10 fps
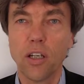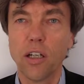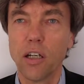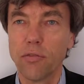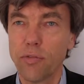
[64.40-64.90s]

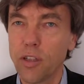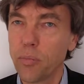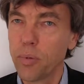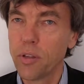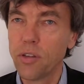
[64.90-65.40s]
data
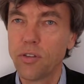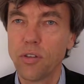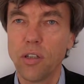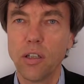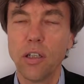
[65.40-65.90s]

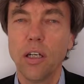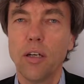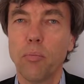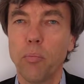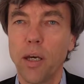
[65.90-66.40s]
availability,
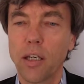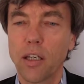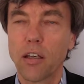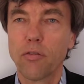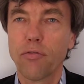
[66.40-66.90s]

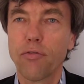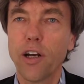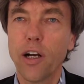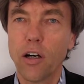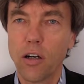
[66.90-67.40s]
making it
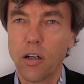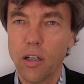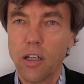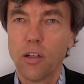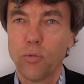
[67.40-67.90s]
fair,
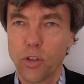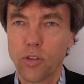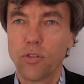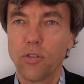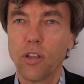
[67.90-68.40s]
which
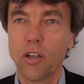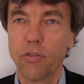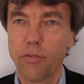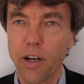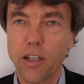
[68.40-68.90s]
is you know
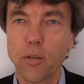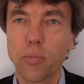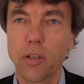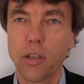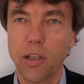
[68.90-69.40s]

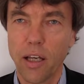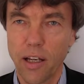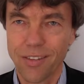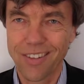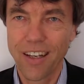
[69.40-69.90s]
findable,
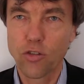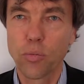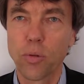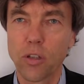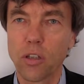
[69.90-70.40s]

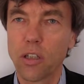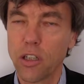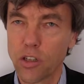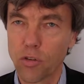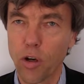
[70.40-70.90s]
accessible,
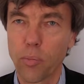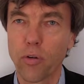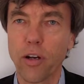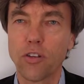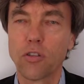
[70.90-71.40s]

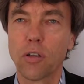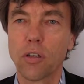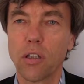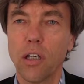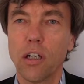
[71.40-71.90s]

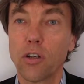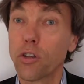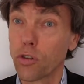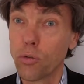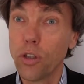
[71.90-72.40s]
interoperational, and
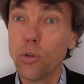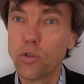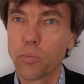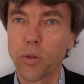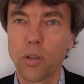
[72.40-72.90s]
also
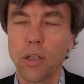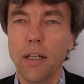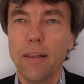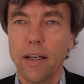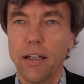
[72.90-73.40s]
reusable,
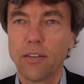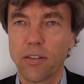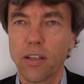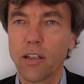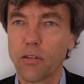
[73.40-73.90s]
is I
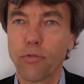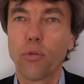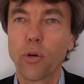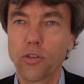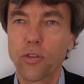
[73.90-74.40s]
think the
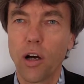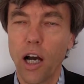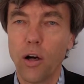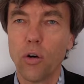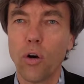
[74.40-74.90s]
fourth
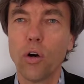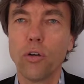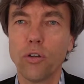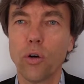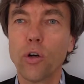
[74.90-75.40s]

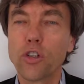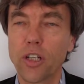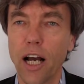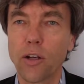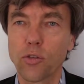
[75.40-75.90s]

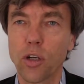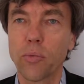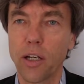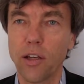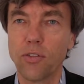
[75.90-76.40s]
urgent outcome
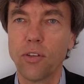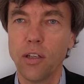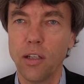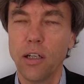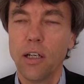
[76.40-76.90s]
that I
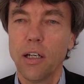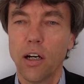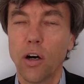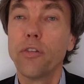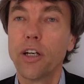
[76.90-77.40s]
see
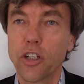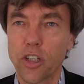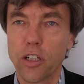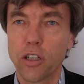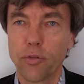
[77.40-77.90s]
on the
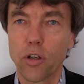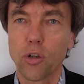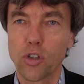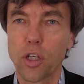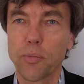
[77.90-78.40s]
agenda for
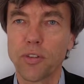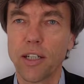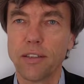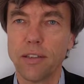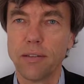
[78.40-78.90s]
OceanObs
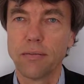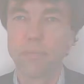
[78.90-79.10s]
19.